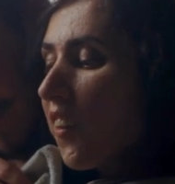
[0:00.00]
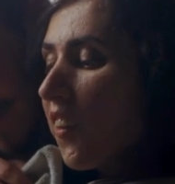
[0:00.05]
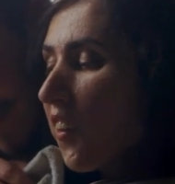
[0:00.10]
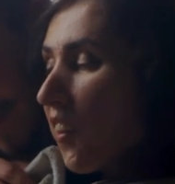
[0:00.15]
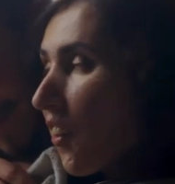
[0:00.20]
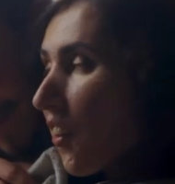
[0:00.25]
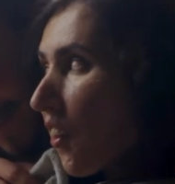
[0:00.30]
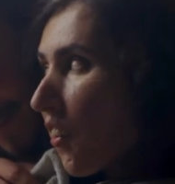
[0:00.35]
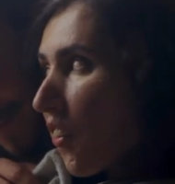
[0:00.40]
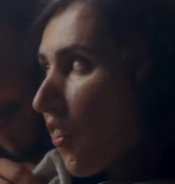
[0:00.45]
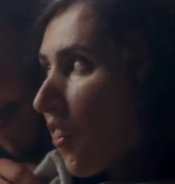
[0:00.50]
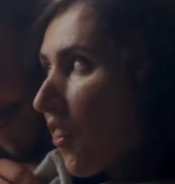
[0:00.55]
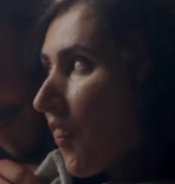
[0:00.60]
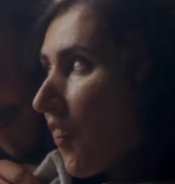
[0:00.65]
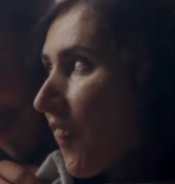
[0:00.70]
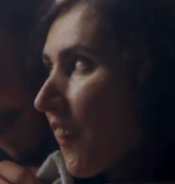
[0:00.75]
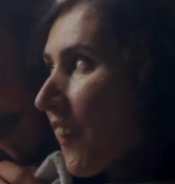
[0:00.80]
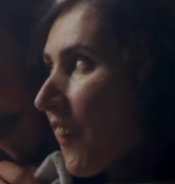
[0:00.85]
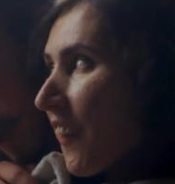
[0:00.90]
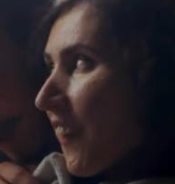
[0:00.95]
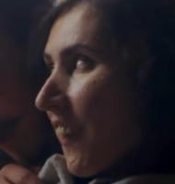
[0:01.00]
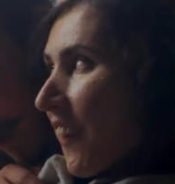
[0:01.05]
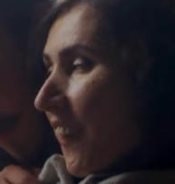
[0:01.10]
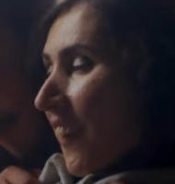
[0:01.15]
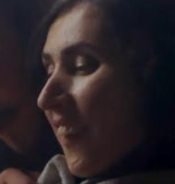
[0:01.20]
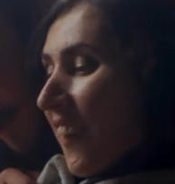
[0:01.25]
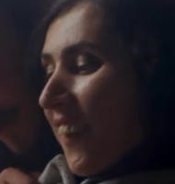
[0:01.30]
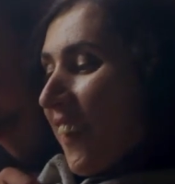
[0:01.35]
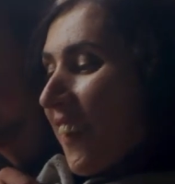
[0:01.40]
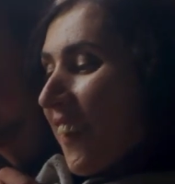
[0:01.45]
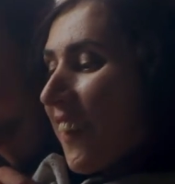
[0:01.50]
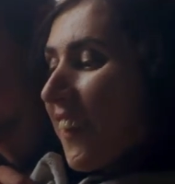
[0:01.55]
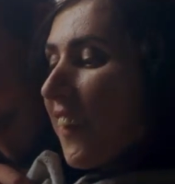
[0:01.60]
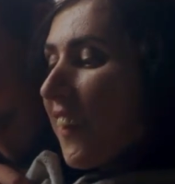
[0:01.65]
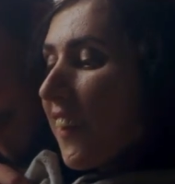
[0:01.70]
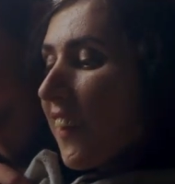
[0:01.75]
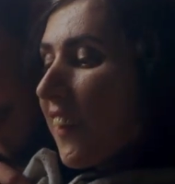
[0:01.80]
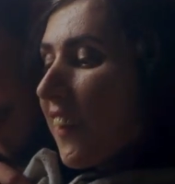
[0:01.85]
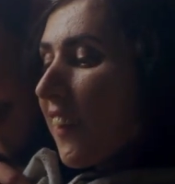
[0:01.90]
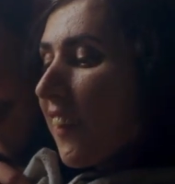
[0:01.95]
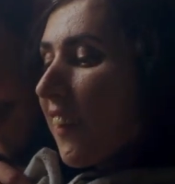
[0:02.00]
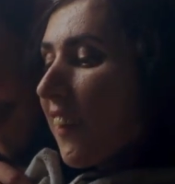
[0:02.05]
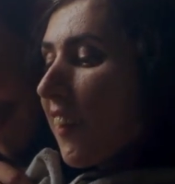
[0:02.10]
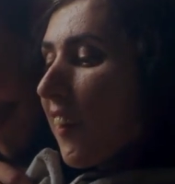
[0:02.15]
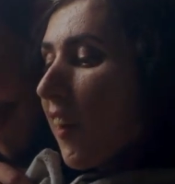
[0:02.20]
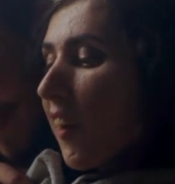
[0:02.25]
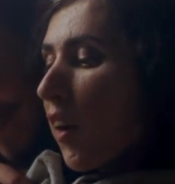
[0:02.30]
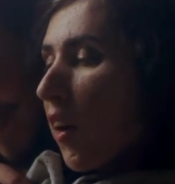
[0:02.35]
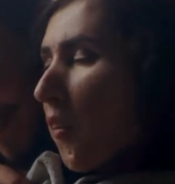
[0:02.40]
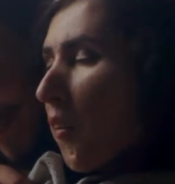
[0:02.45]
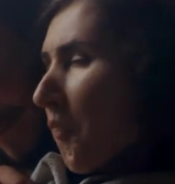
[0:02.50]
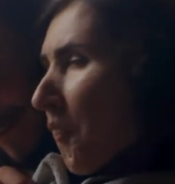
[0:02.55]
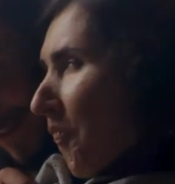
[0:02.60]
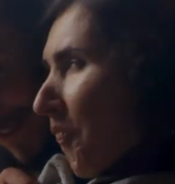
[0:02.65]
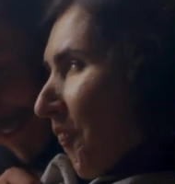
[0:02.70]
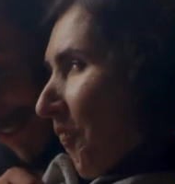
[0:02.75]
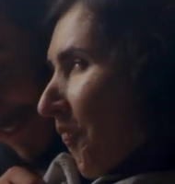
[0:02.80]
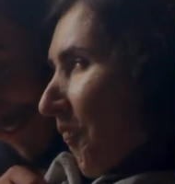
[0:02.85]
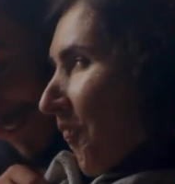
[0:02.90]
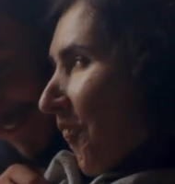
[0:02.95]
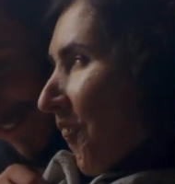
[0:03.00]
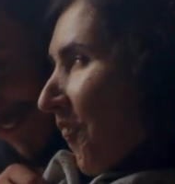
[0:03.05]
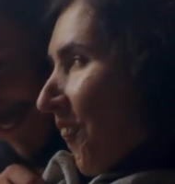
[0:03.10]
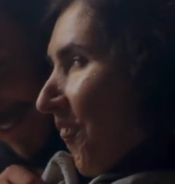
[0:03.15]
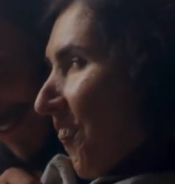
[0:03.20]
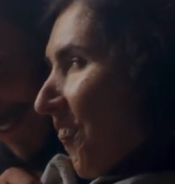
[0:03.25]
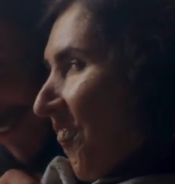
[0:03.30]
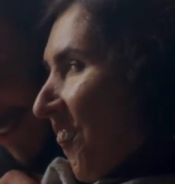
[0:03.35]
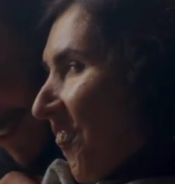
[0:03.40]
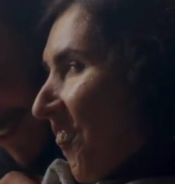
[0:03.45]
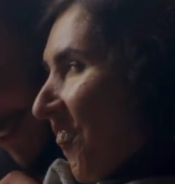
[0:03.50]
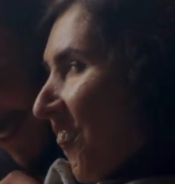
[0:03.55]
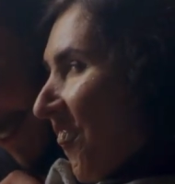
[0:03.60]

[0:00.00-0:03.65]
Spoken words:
Maybe there's some really exciting athletic event that he can attend,